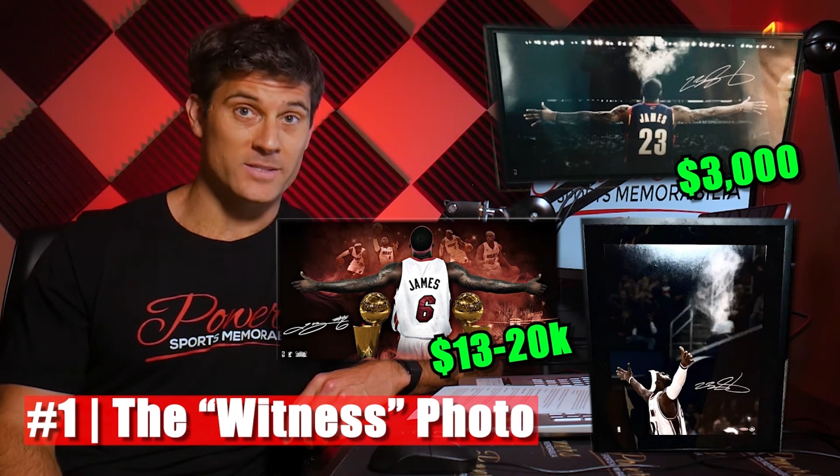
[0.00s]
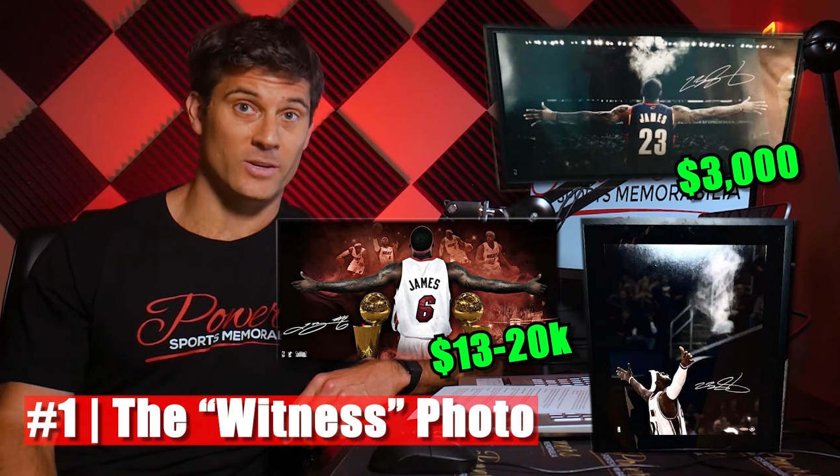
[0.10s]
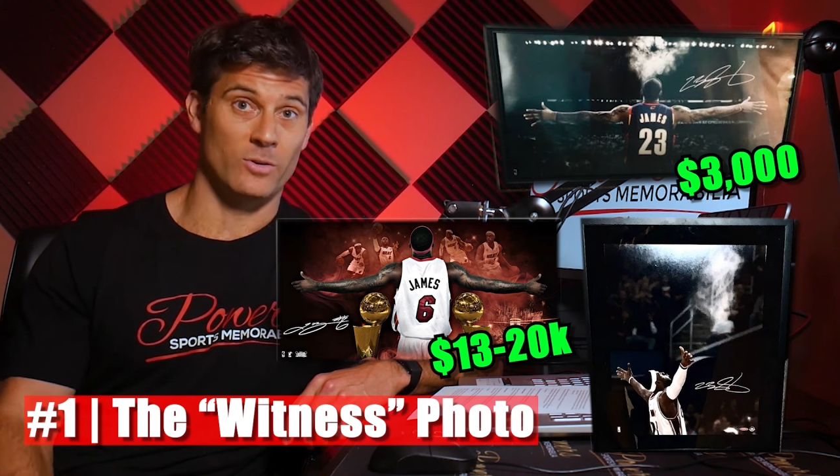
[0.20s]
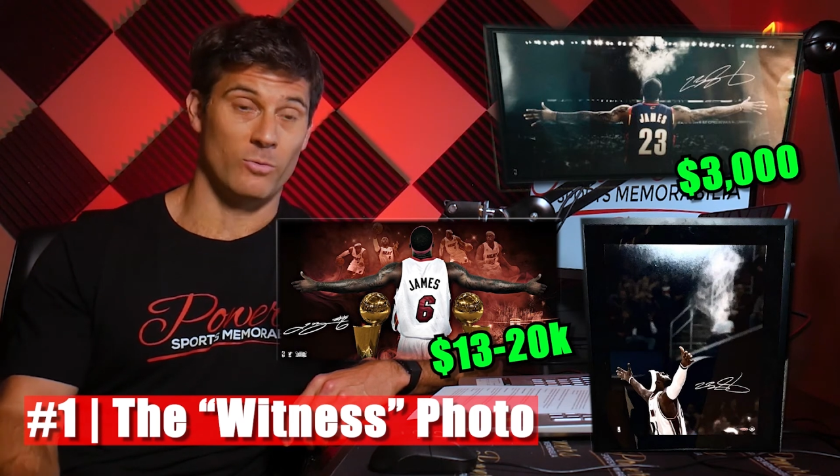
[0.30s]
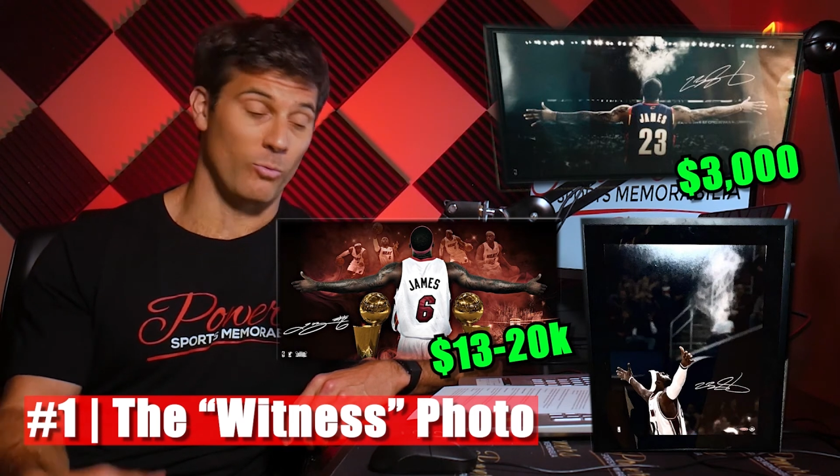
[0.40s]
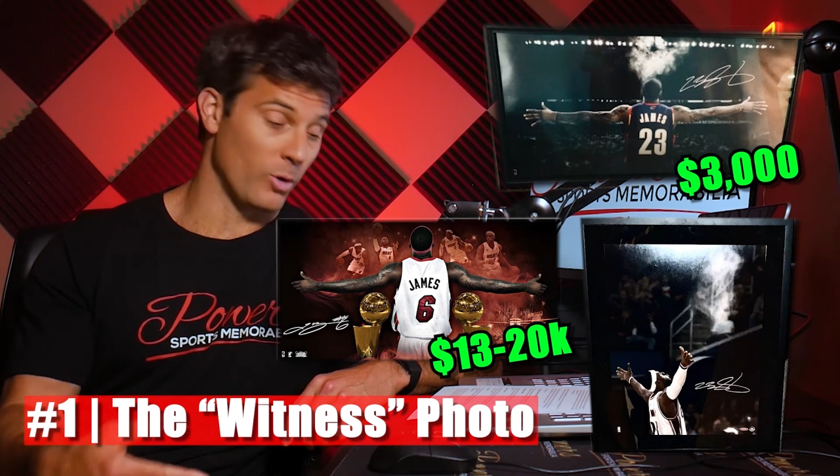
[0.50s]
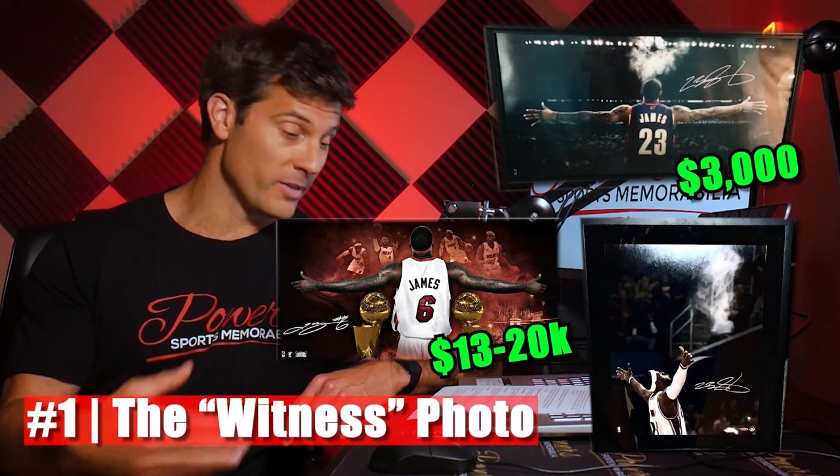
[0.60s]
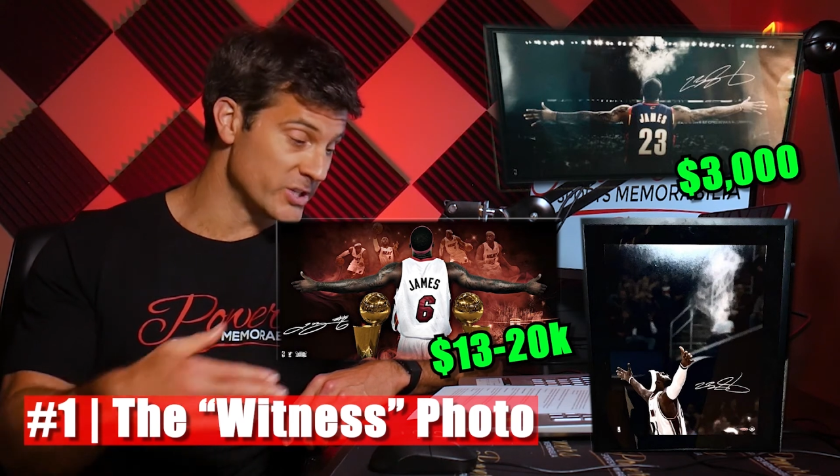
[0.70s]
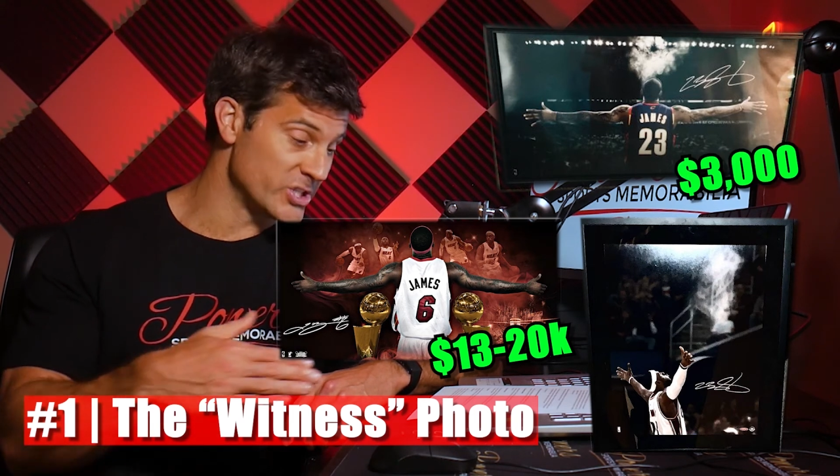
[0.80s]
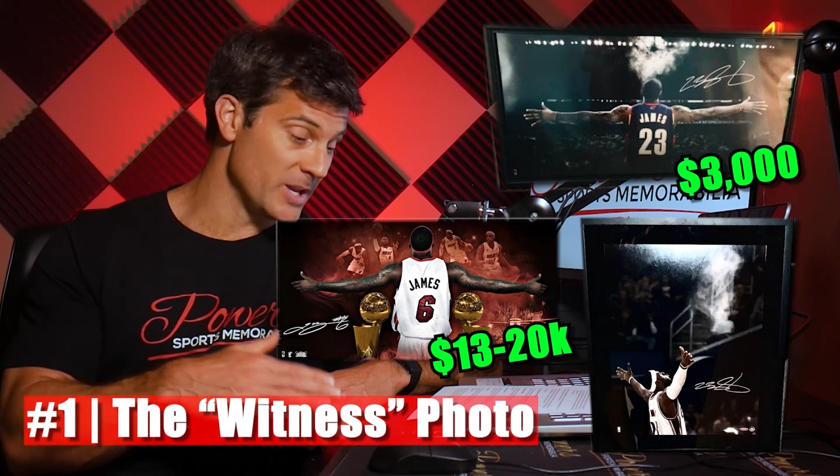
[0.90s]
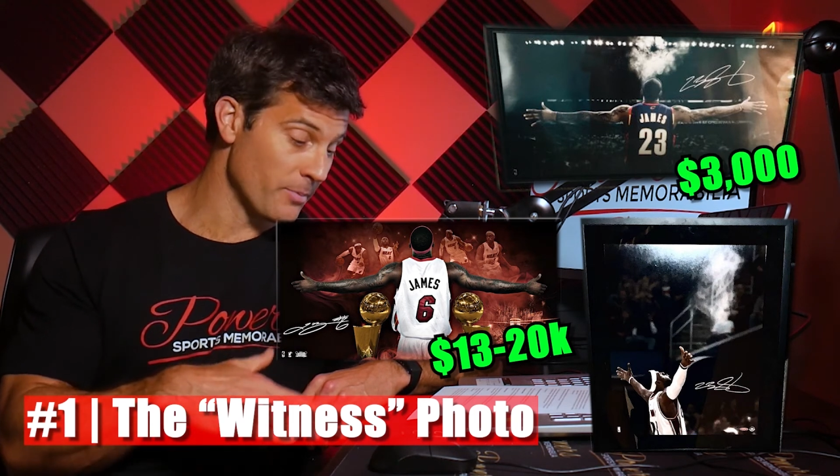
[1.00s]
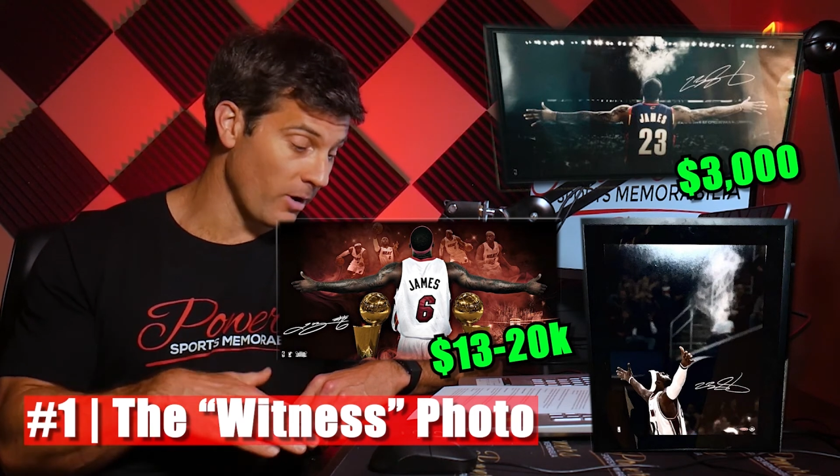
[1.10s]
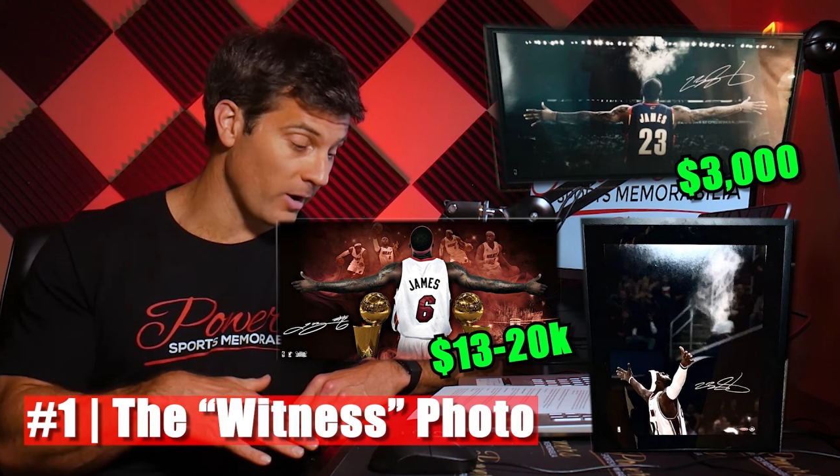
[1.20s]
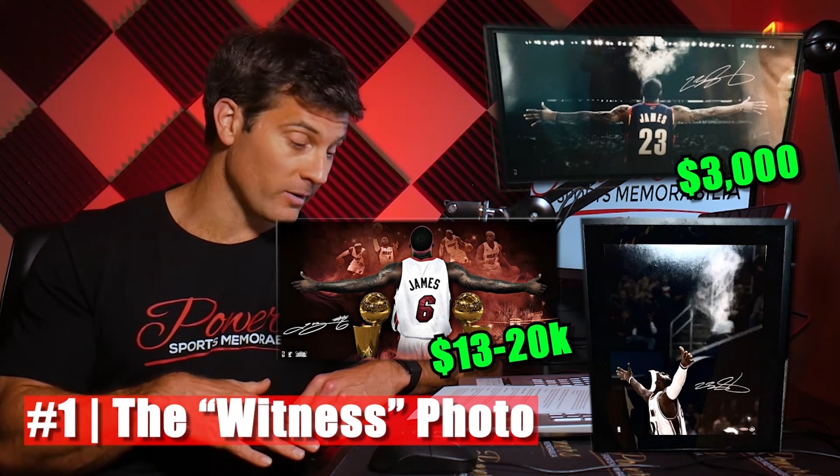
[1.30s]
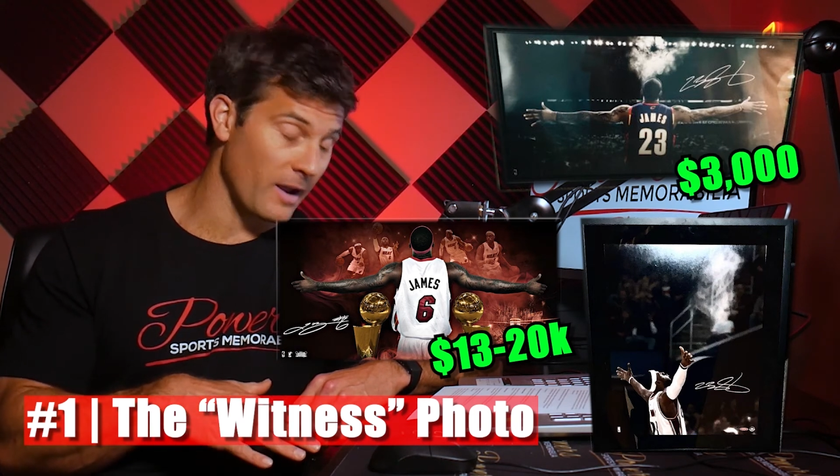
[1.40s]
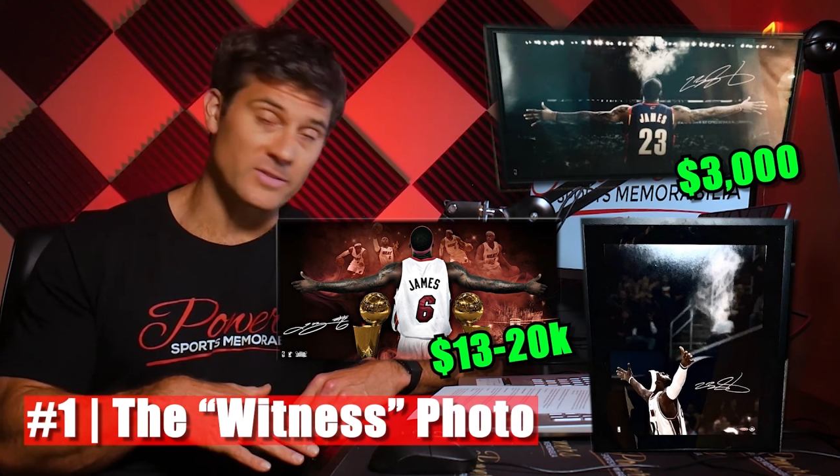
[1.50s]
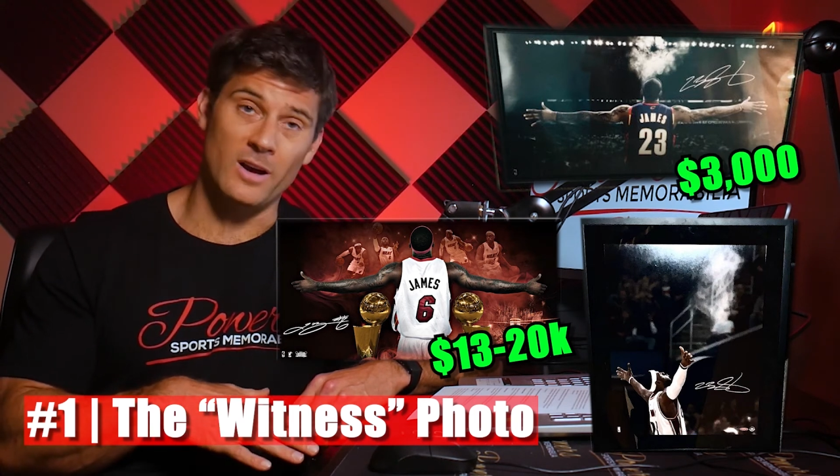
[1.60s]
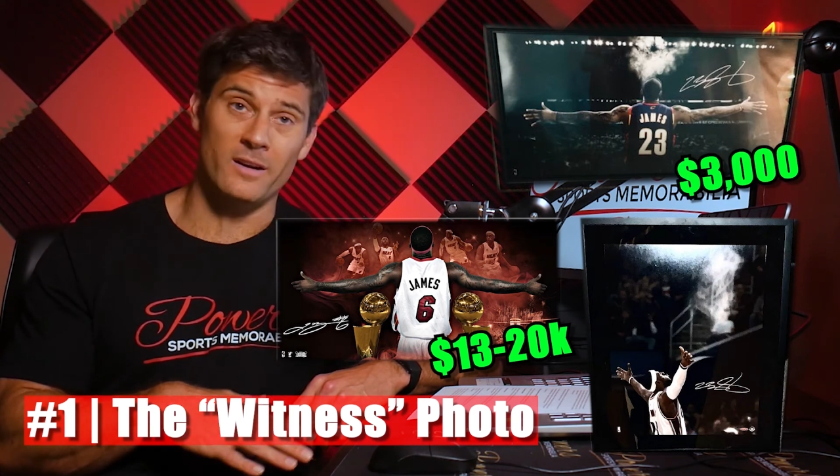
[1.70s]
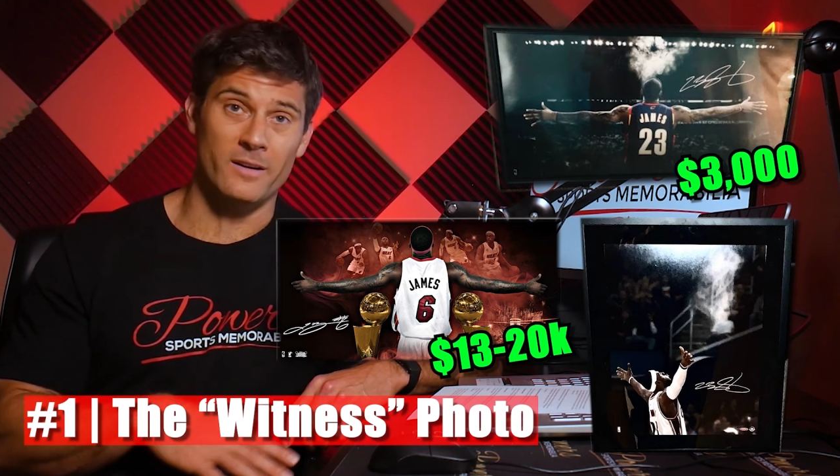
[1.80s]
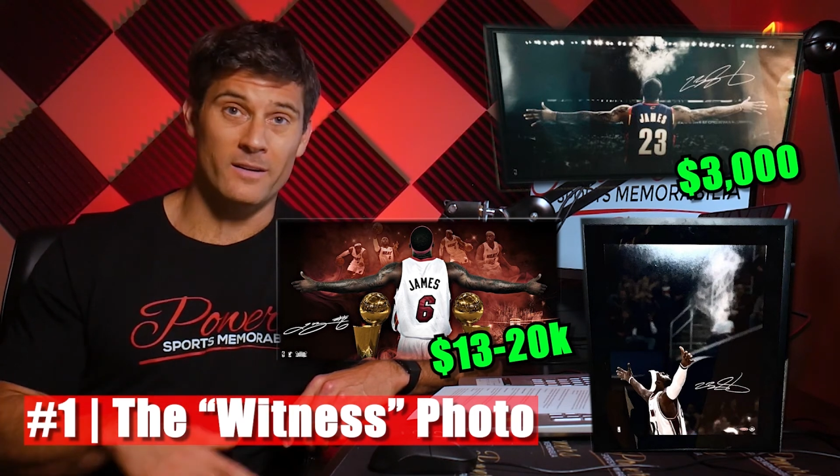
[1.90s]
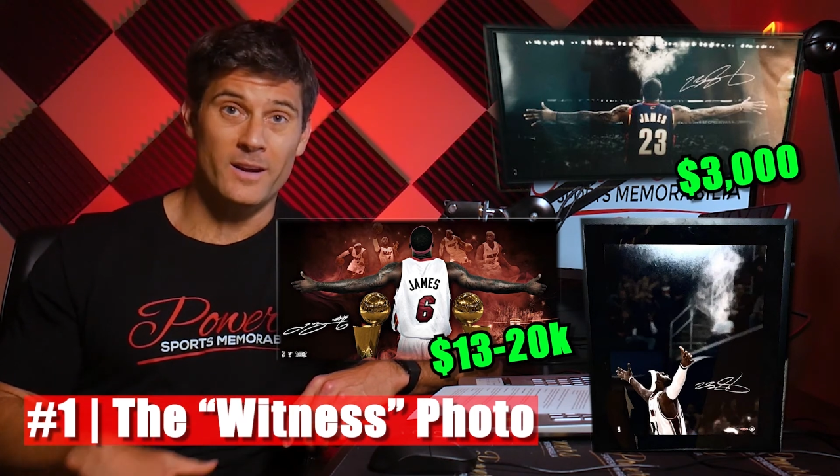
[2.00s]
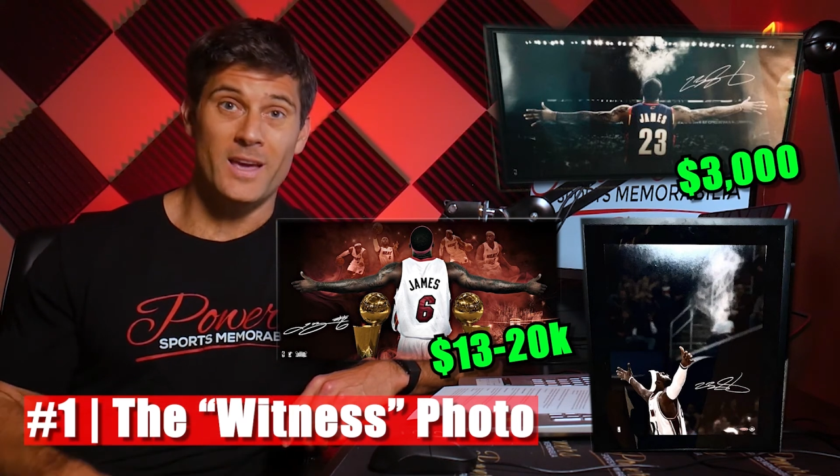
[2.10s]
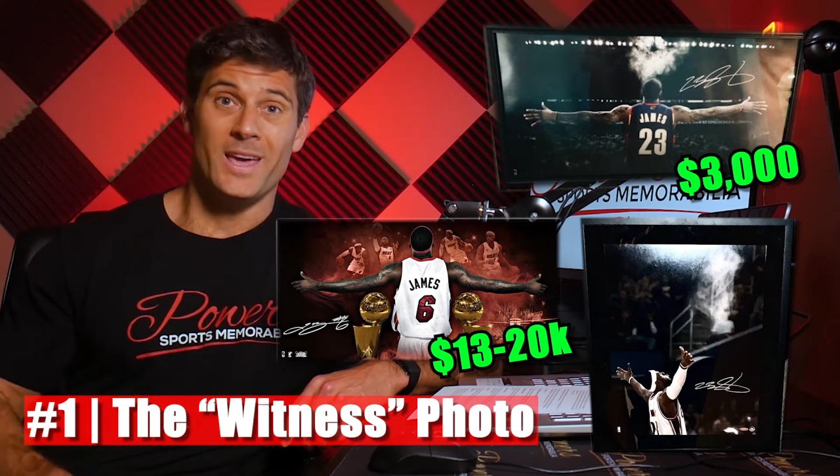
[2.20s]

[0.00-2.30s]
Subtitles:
So one of the cheaper autographs on here.